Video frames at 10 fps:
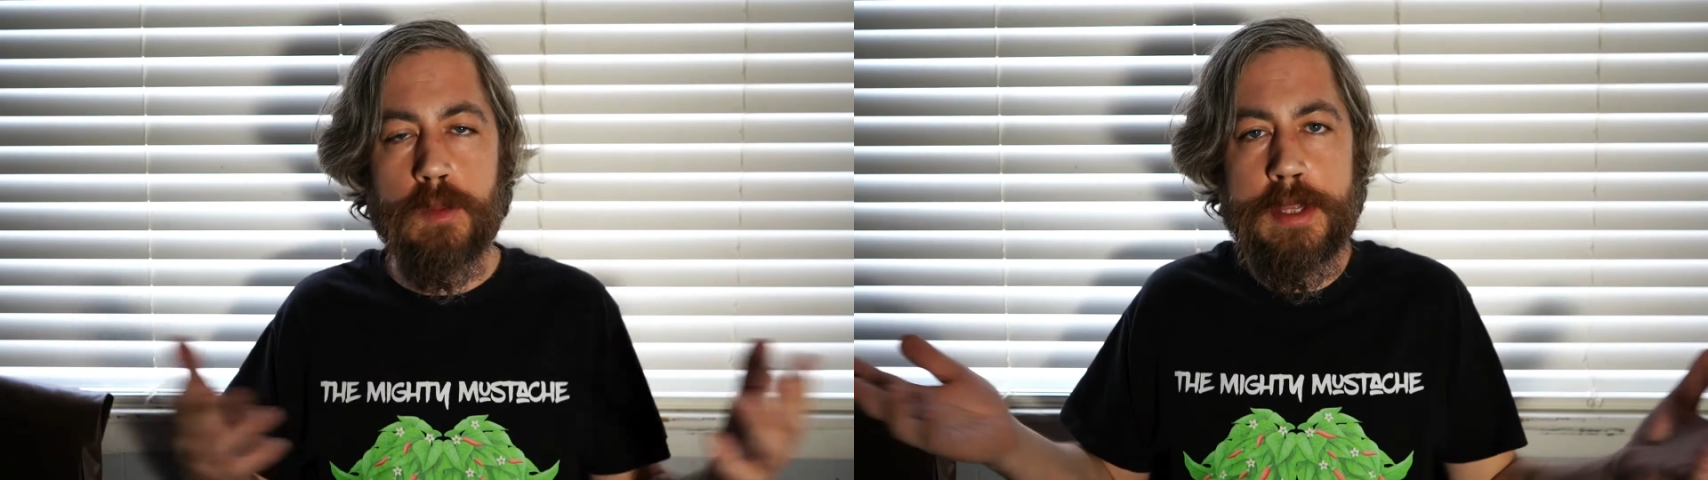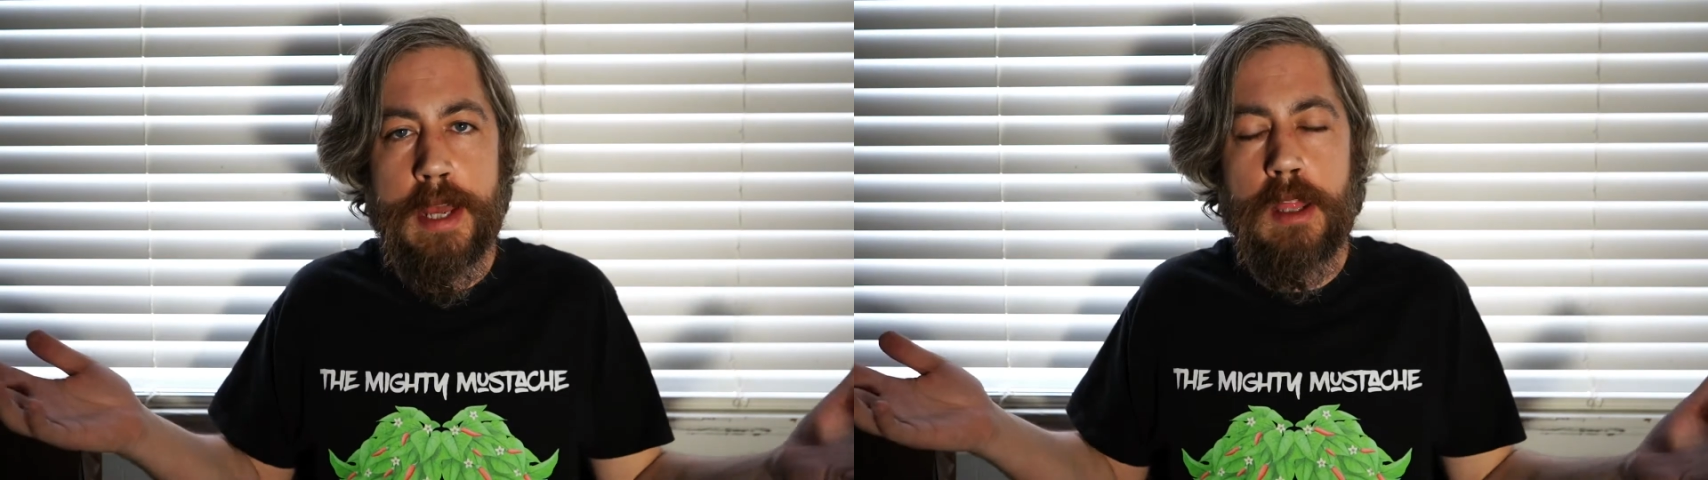
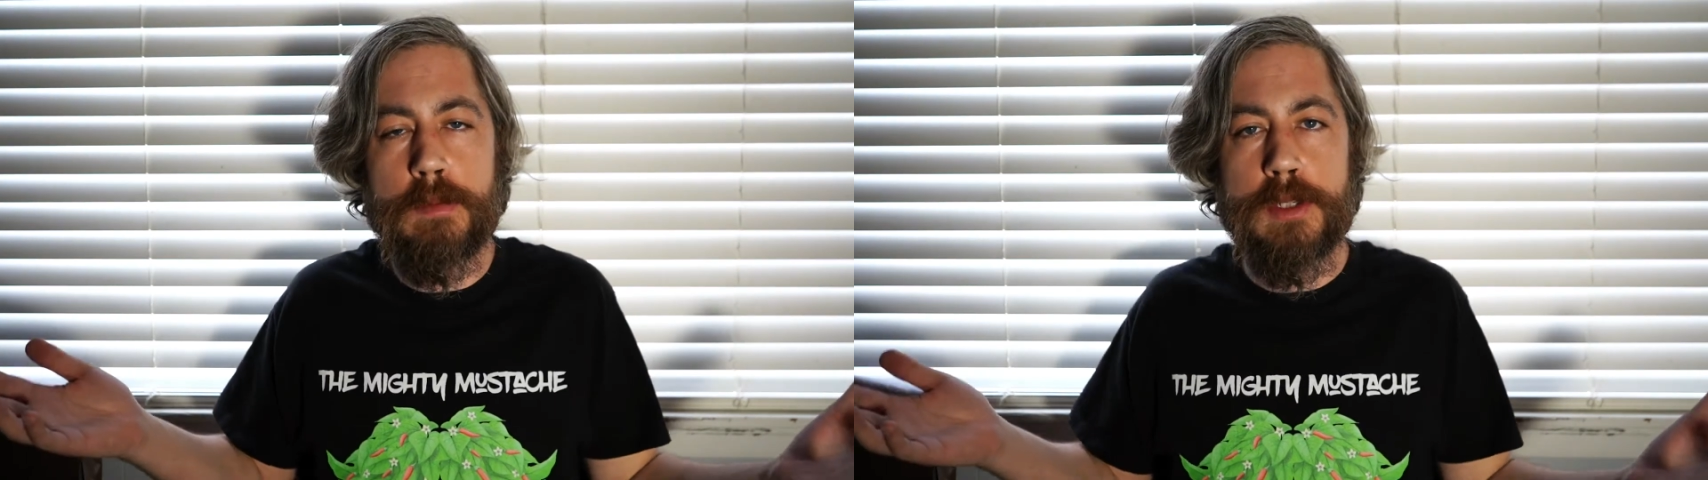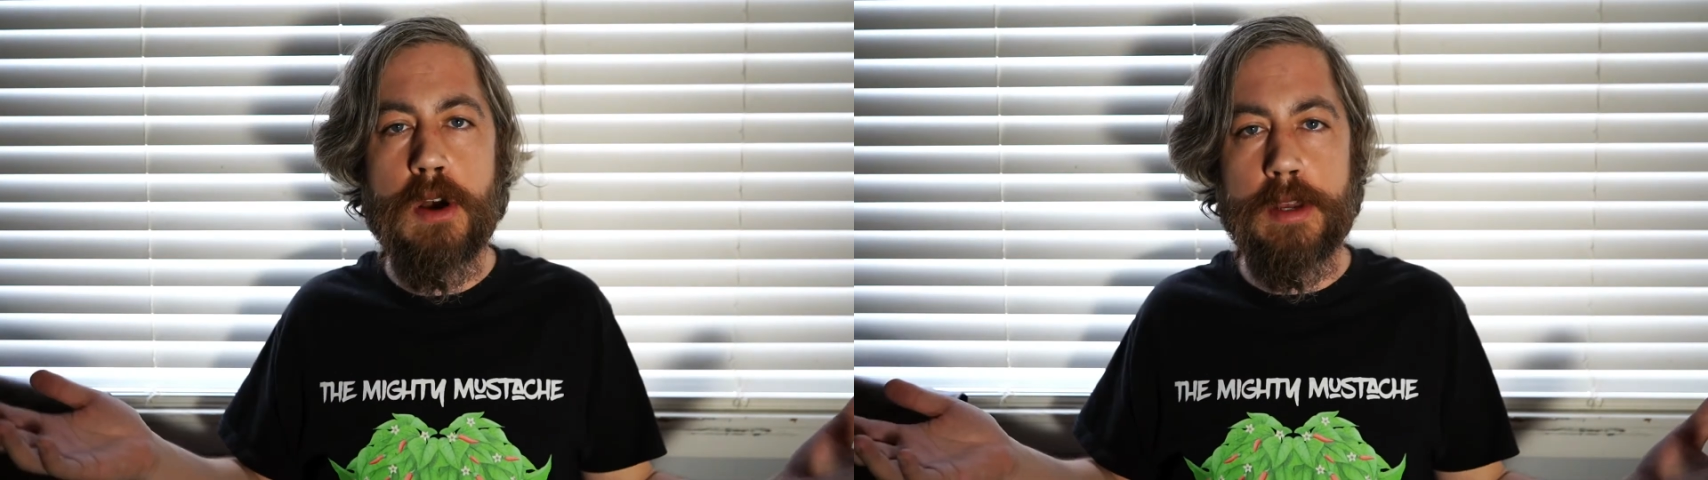what the hell
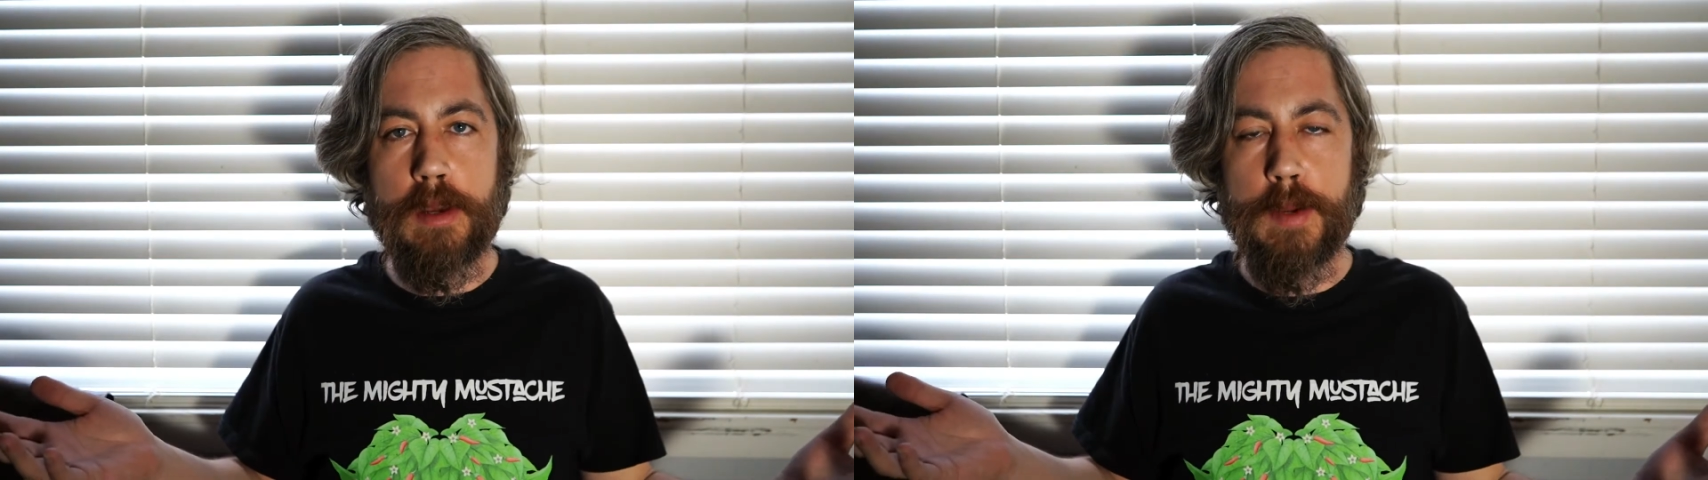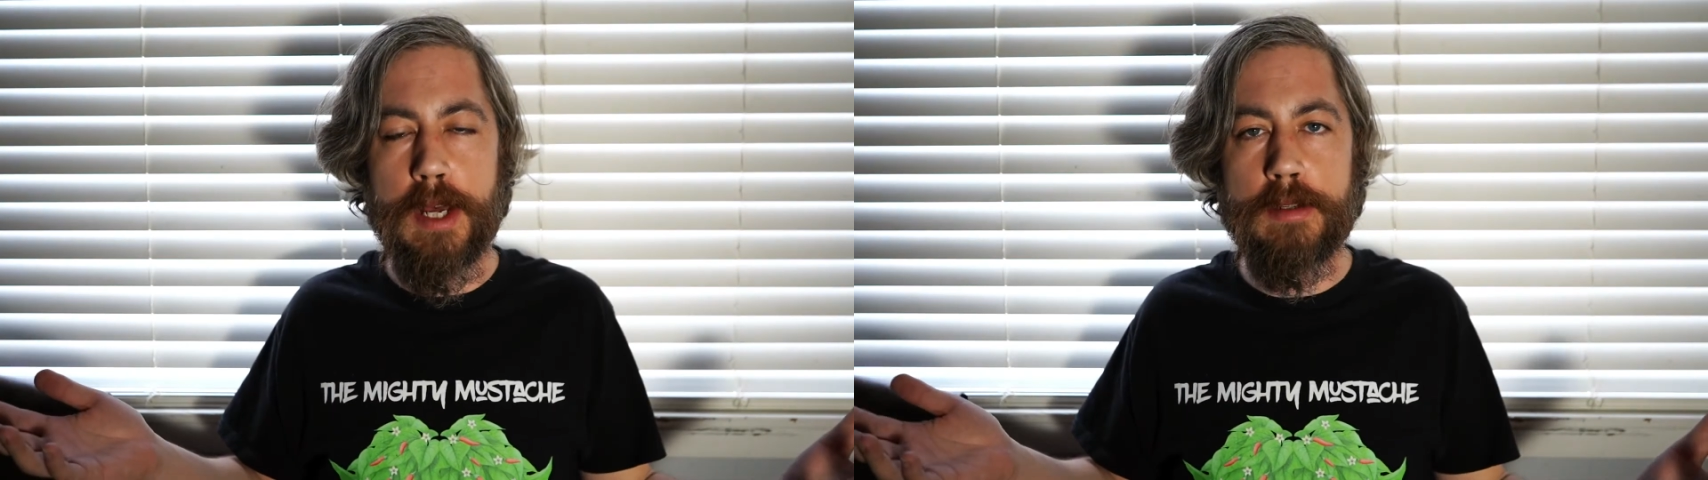I'm talking
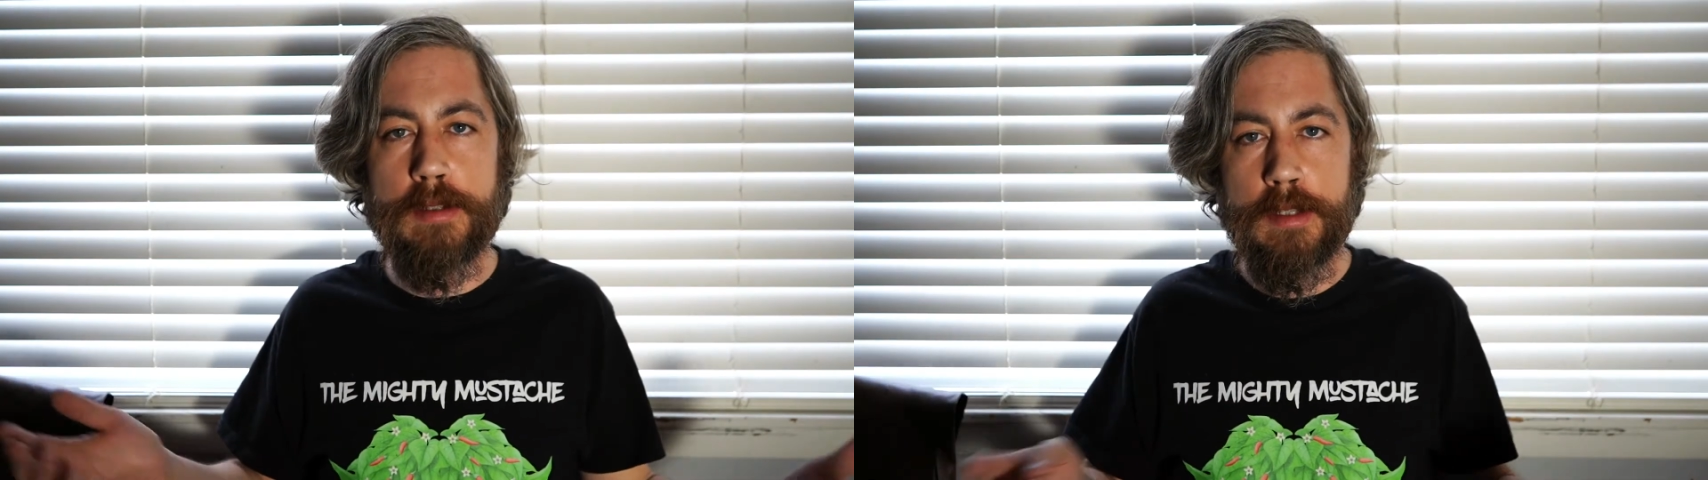about,